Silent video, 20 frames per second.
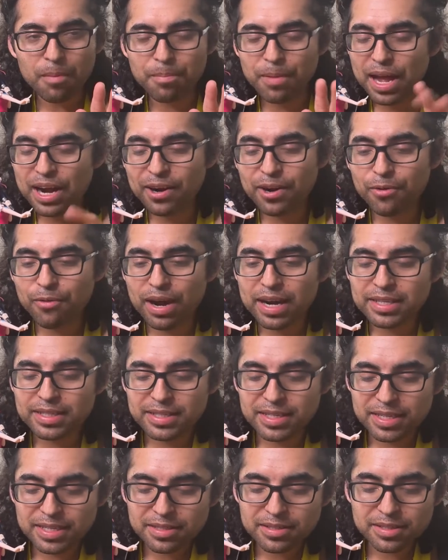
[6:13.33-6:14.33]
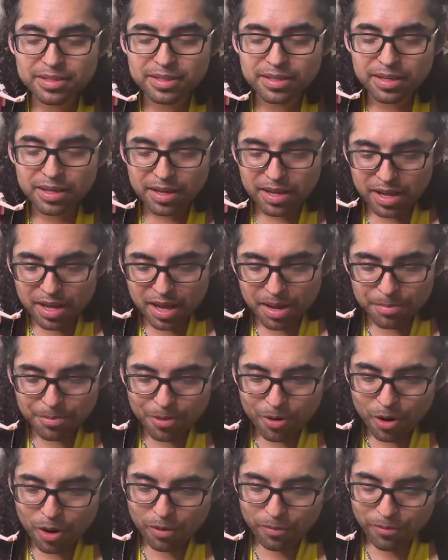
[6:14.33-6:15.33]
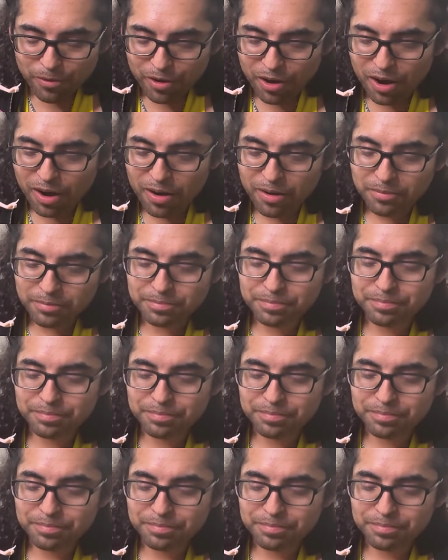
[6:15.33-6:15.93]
lacquer white disc. But overall,